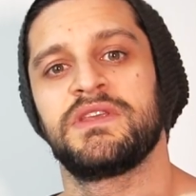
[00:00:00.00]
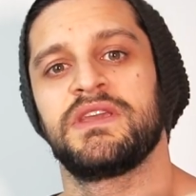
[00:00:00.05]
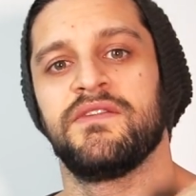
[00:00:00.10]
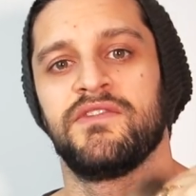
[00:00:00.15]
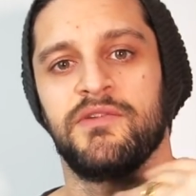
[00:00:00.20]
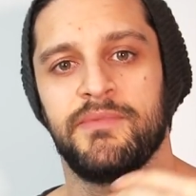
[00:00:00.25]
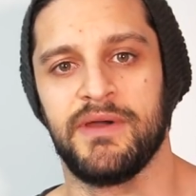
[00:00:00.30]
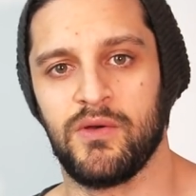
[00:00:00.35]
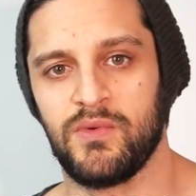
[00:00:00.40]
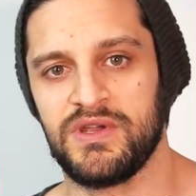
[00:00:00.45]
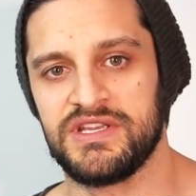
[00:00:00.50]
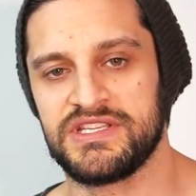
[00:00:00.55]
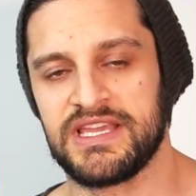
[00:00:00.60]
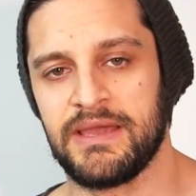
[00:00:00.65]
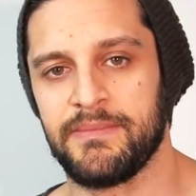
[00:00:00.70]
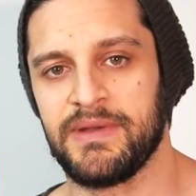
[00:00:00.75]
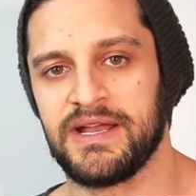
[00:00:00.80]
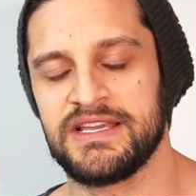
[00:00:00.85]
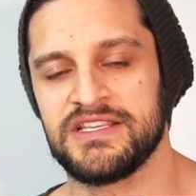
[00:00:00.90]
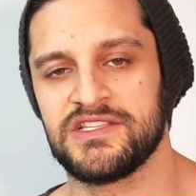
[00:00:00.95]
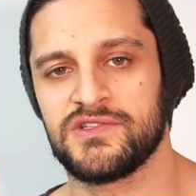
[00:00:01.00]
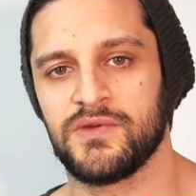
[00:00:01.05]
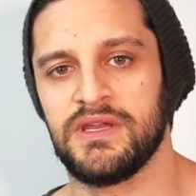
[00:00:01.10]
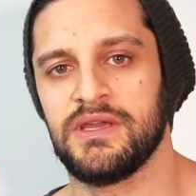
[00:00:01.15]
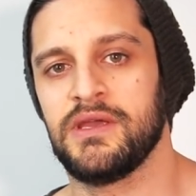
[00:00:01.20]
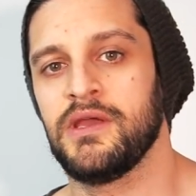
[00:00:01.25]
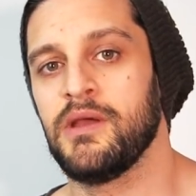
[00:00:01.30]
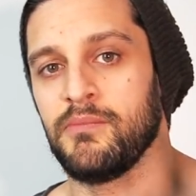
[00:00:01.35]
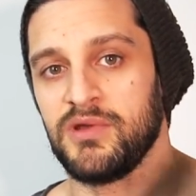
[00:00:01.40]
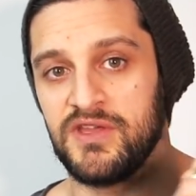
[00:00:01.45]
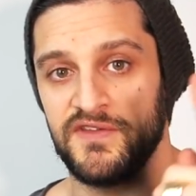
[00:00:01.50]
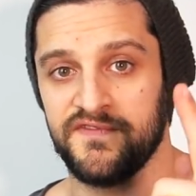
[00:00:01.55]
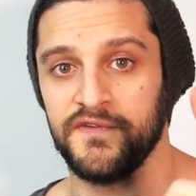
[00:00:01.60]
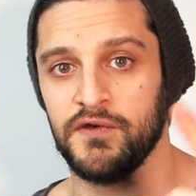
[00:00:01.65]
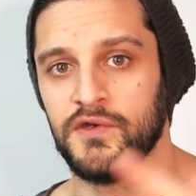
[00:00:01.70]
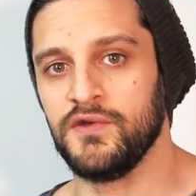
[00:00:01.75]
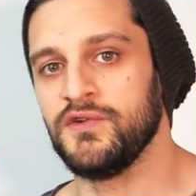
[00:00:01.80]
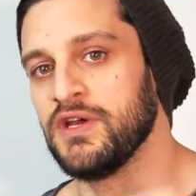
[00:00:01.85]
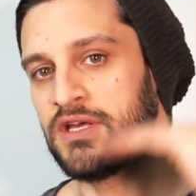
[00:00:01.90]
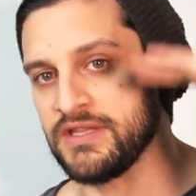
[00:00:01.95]
Give it about a week to get back into it, but your
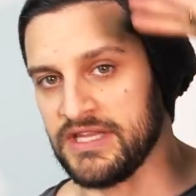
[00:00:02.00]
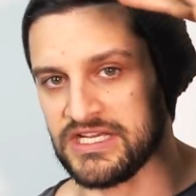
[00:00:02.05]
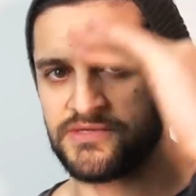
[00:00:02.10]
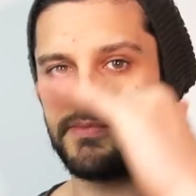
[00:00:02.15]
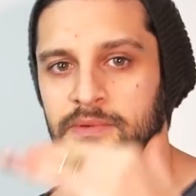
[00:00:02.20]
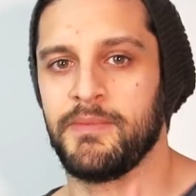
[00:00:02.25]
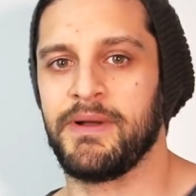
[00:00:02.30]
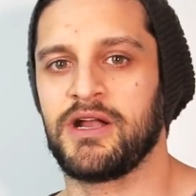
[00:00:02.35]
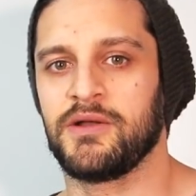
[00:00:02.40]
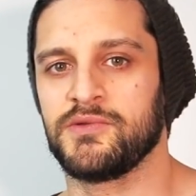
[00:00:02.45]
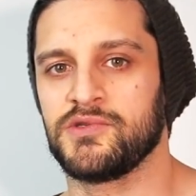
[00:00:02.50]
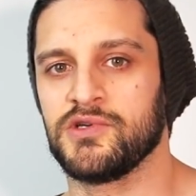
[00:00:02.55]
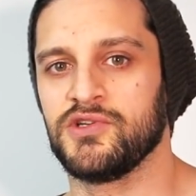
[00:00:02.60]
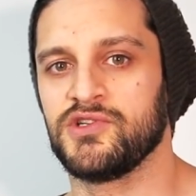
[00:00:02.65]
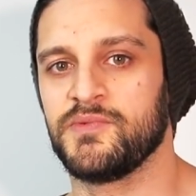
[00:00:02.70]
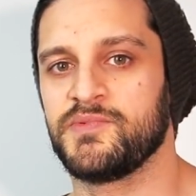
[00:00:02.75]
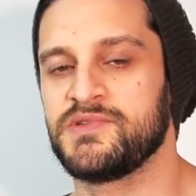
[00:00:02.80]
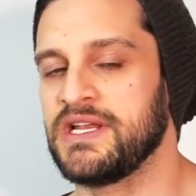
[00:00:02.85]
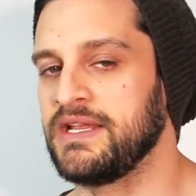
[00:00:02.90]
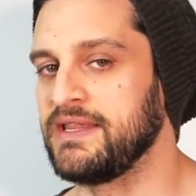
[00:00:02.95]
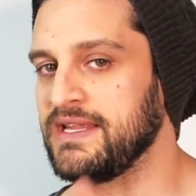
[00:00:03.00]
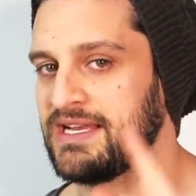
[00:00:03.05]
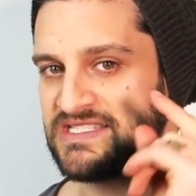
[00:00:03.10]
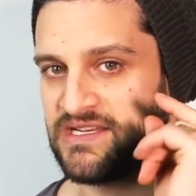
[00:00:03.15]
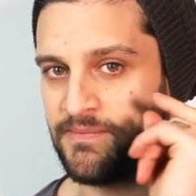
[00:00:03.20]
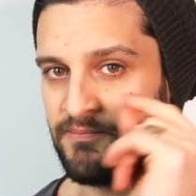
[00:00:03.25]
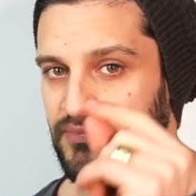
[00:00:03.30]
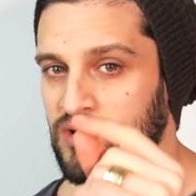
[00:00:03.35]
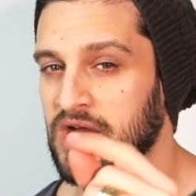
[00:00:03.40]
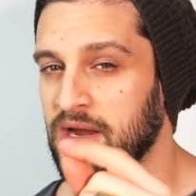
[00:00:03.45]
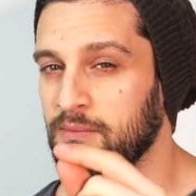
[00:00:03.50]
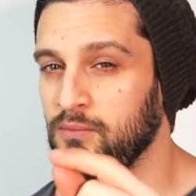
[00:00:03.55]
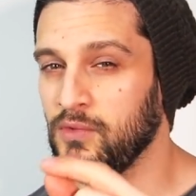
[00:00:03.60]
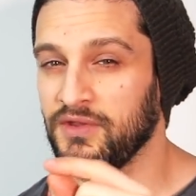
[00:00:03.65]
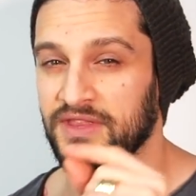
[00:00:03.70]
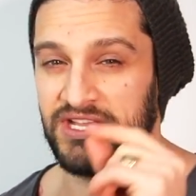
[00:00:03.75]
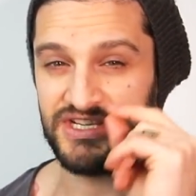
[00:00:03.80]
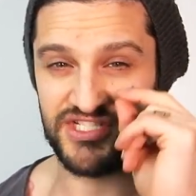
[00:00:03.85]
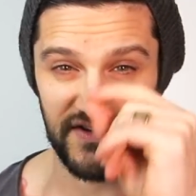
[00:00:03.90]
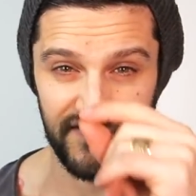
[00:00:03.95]
food, that should be back up to 100%. That's your prime
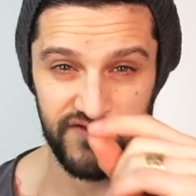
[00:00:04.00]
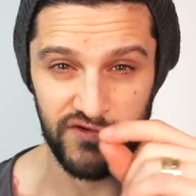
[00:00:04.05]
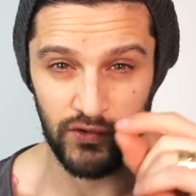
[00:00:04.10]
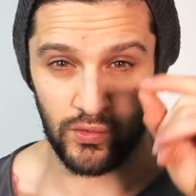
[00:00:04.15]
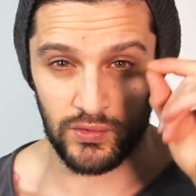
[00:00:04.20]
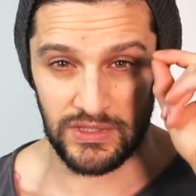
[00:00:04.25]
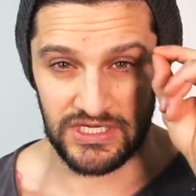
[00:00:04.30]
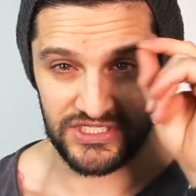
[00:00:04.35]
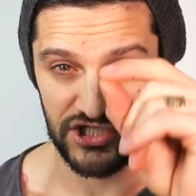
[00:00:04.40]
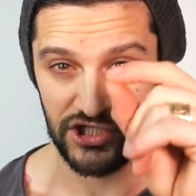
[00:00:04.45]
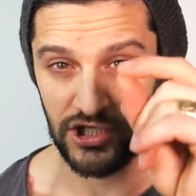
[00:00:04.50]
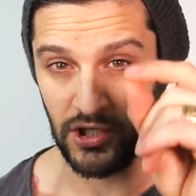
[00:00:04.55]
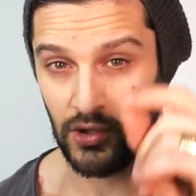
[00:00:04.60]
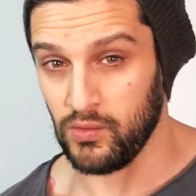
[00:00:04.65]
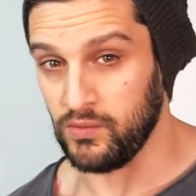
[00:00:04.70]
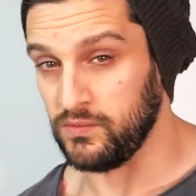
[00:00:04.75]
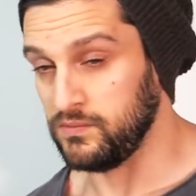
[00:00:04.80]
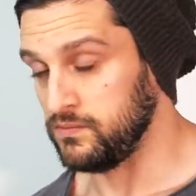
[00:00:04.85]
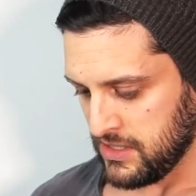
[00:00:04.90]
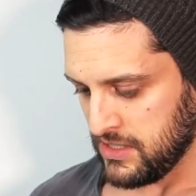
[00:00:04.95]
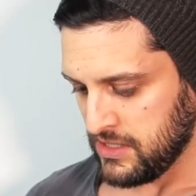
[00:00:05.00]
one, that's your fuel, that's your goal.